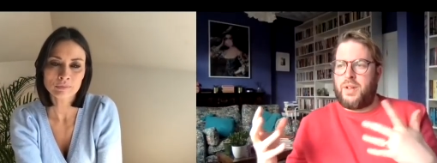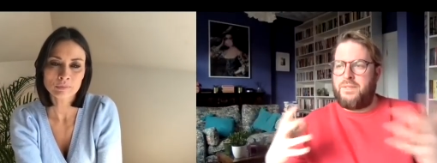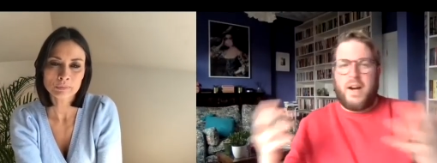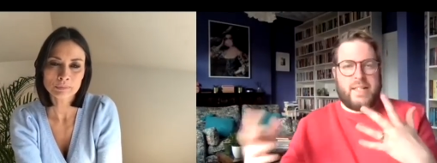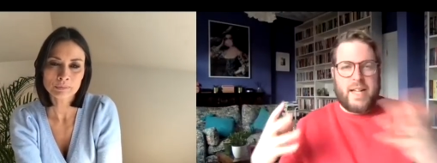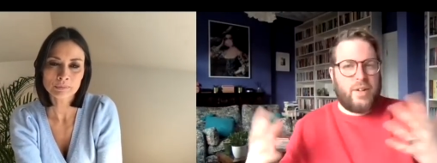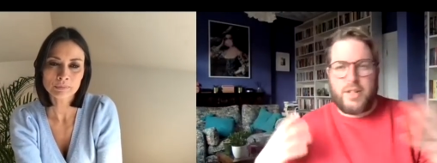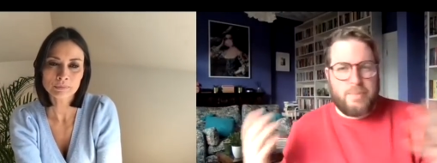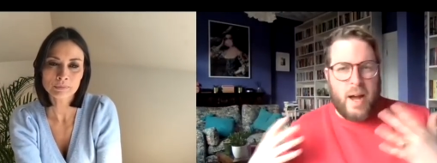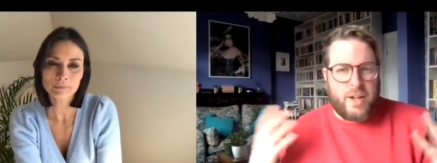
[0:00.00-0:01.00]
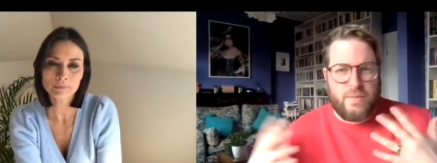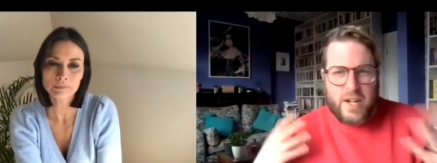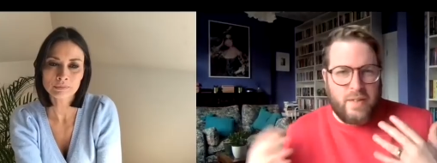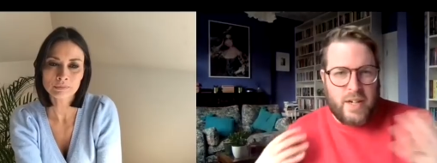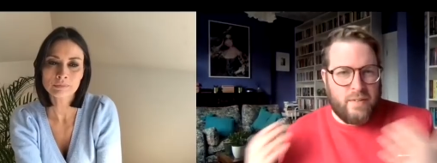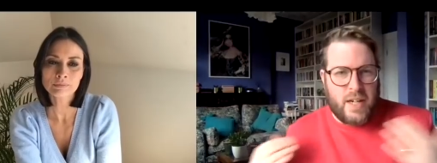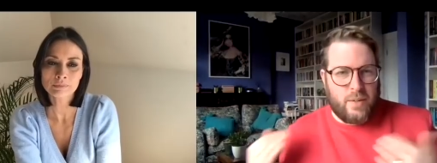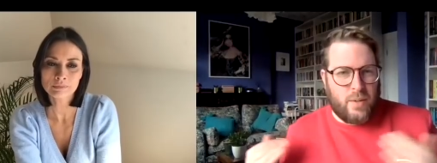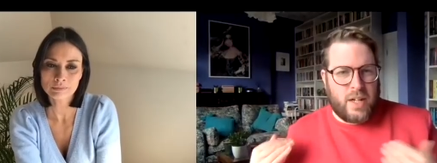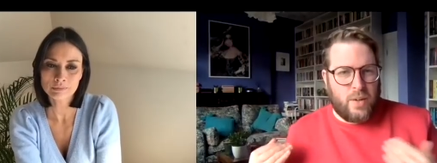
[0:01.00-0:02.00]
Speaker 1: to find out loads about you really, really,
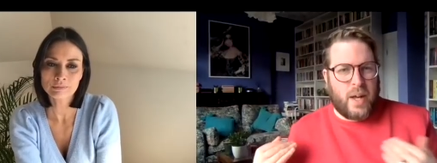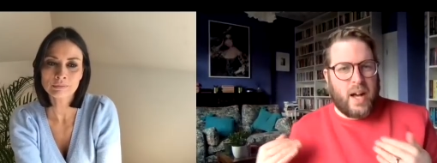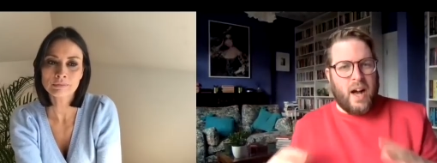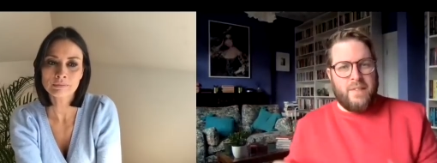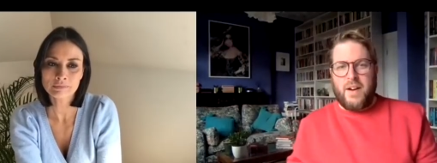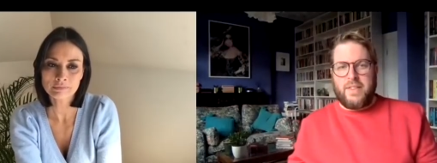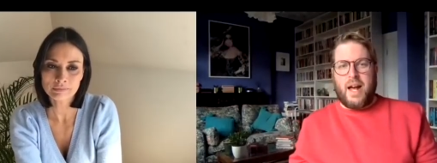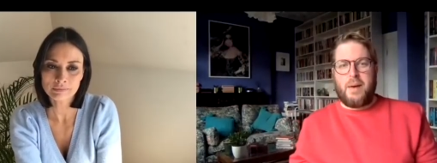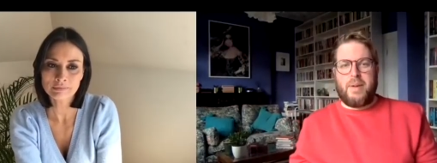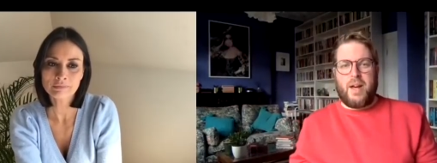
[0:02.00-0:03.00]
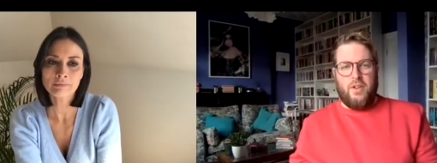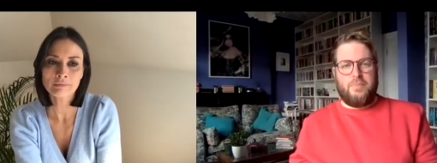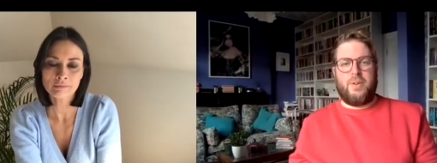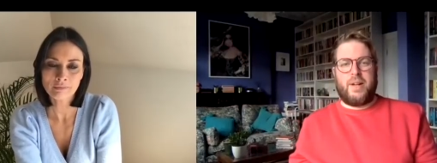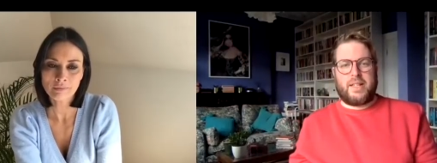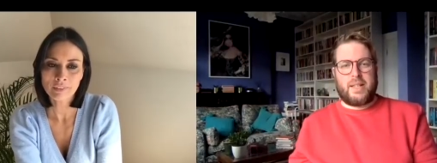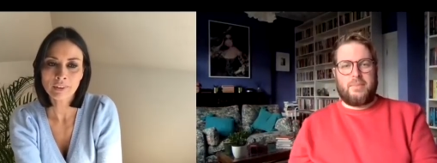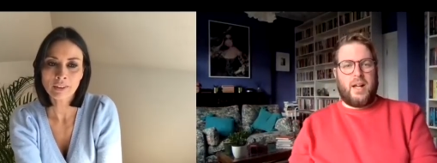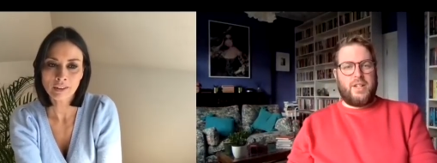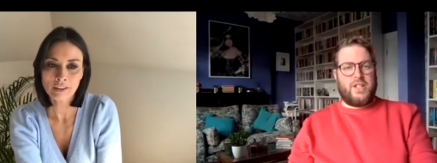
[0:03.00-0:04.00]
really, really quick. I find that a bit off putting. So I'm
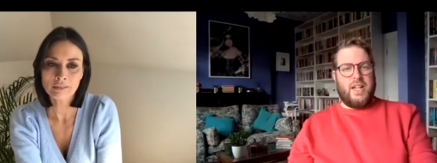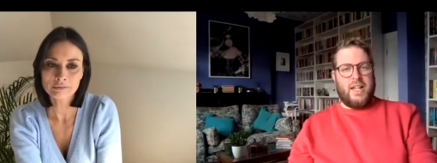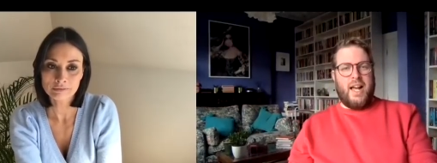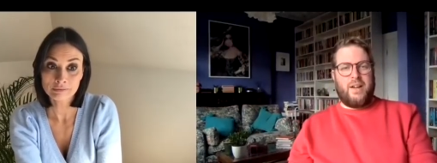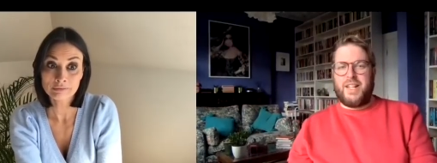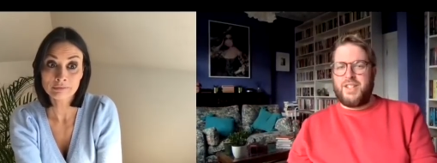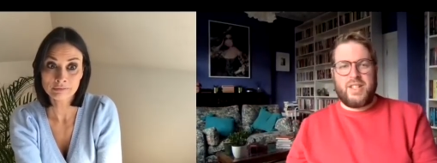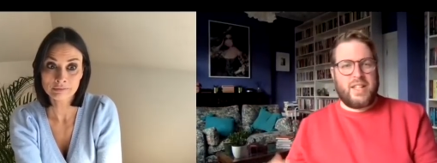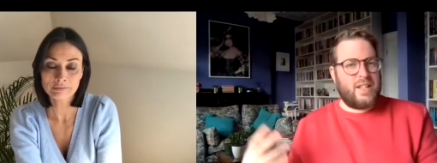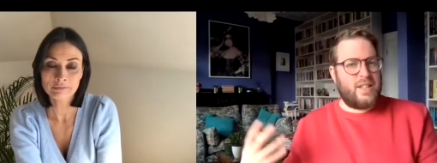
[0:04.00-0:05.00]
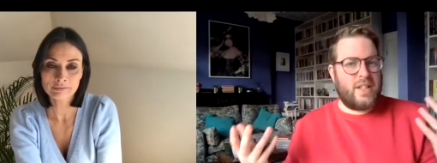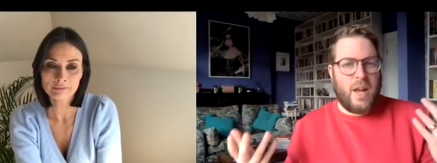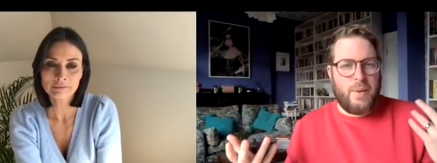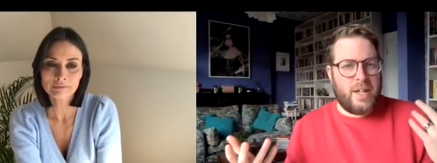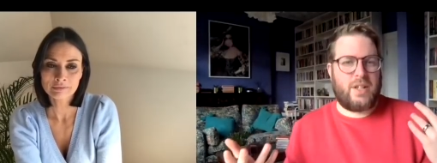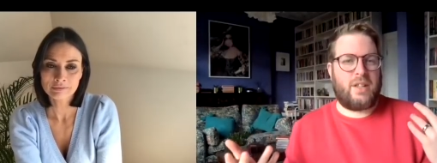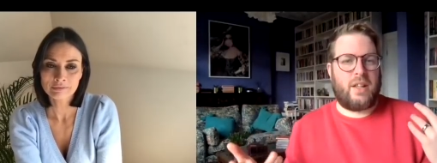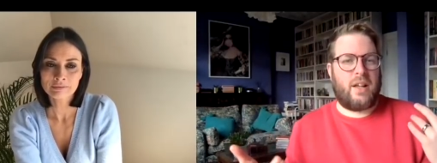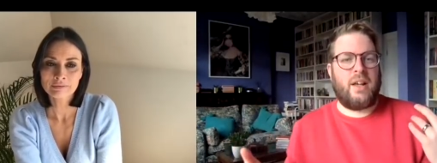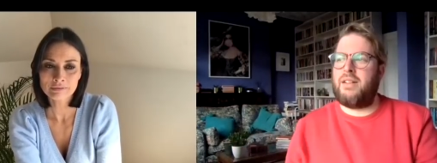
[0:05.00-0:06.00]
like, chill out, let's just get to know each
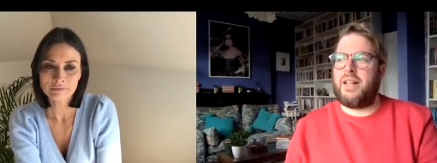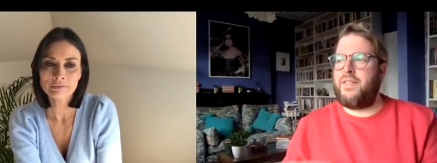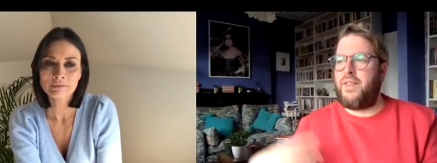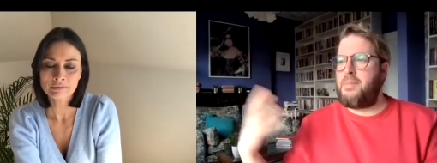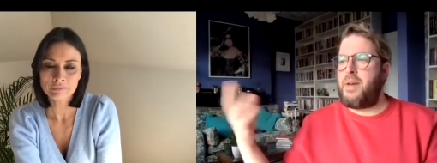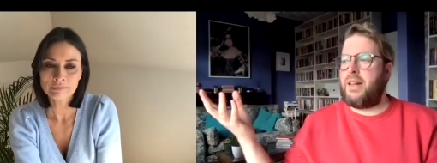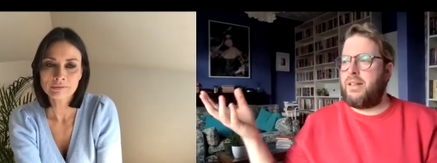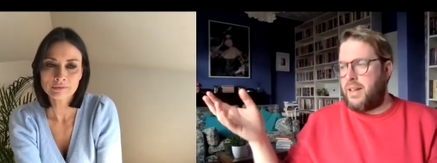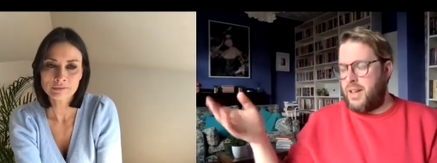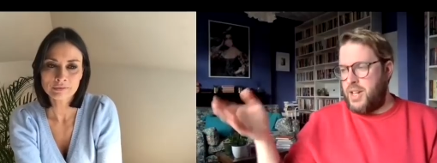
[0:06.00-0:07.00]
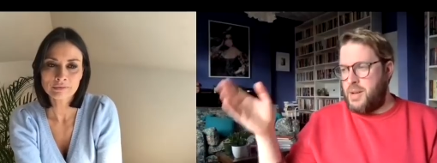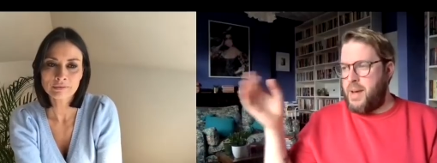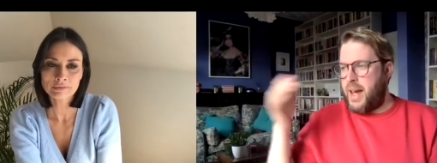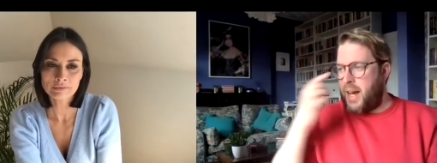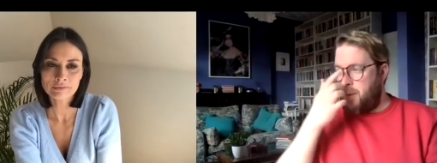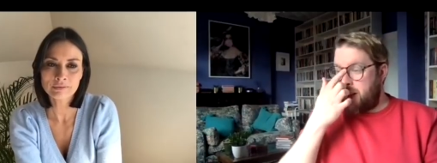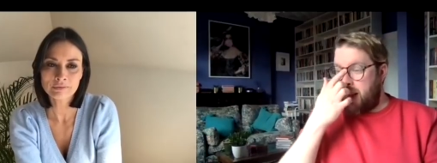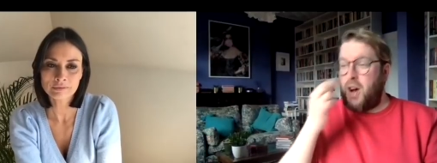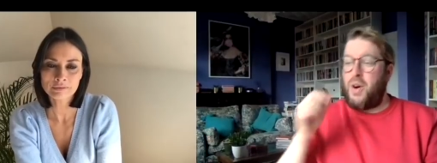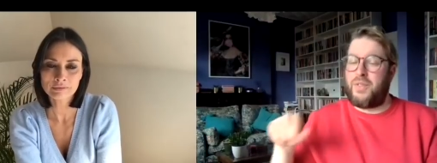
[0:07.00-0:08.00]
other. Like, if I make a new mate, I won't
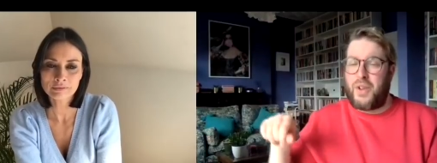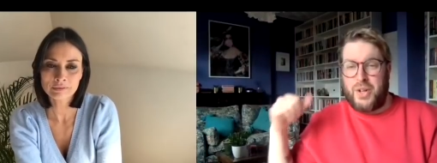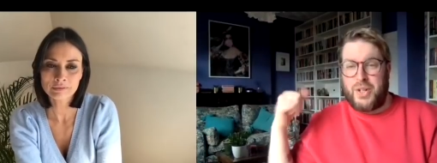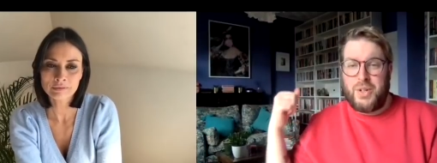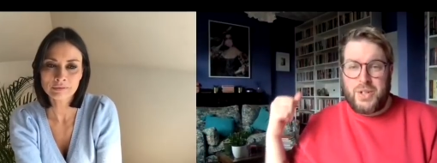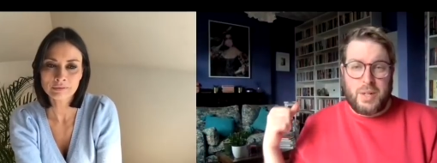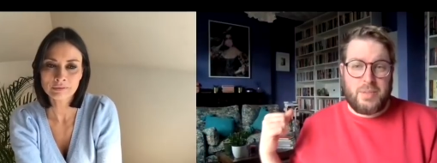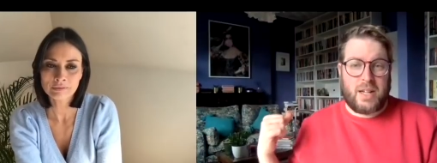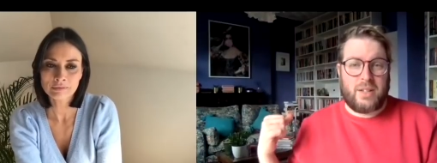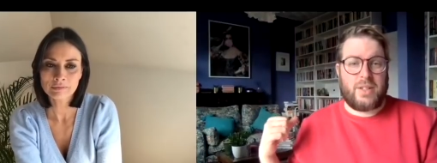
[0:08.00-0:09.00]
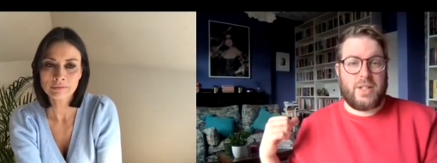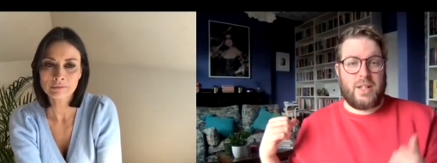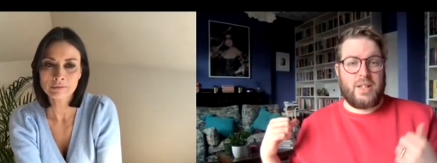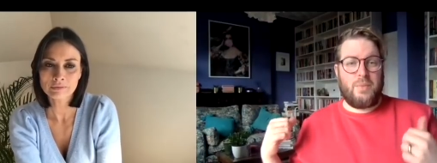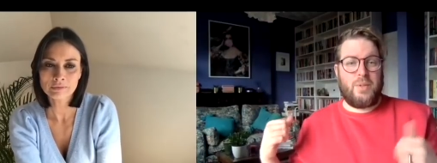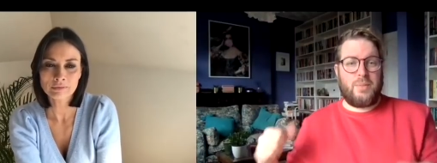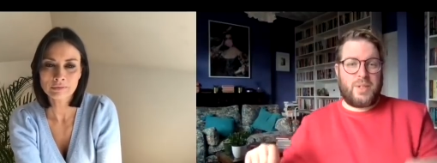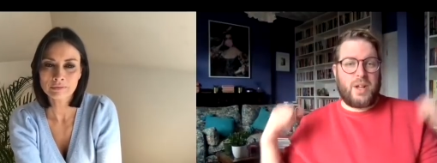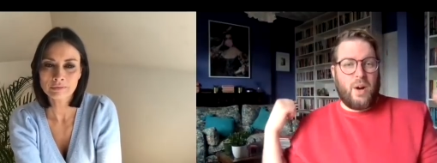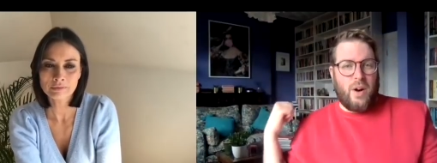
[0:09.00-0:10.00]
say, oh, I've got a YouTube channel because I don't want them to
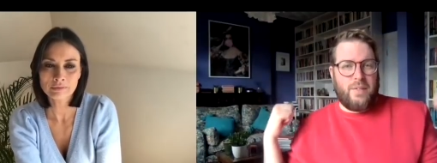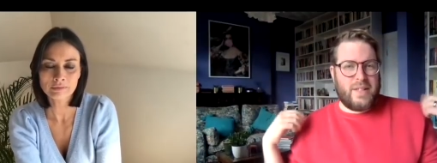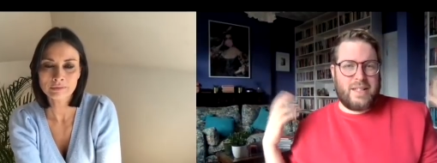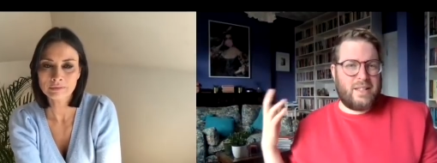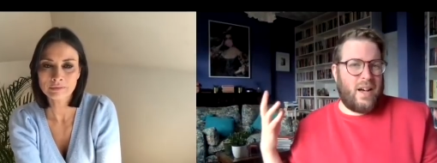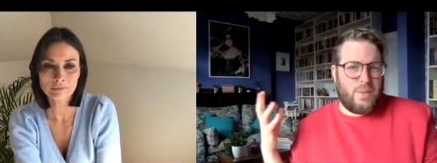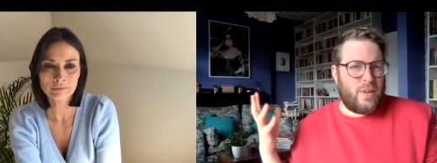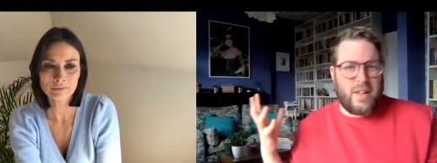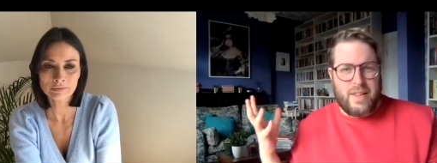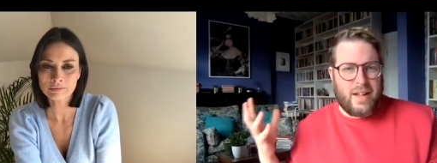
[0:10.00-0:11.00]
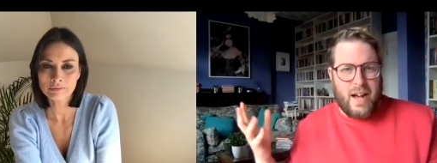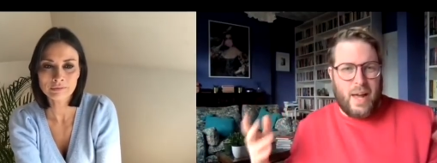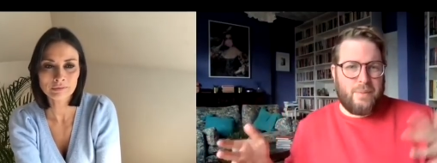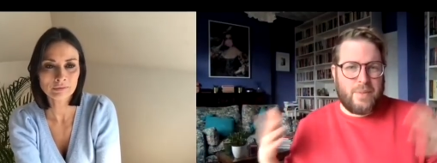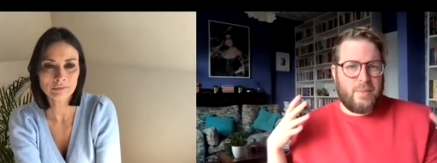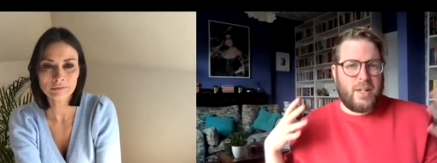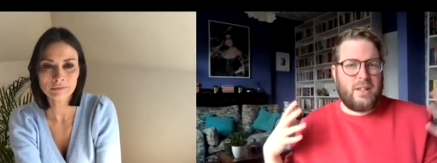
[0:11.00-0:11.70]
go off and decide what they think I am from it.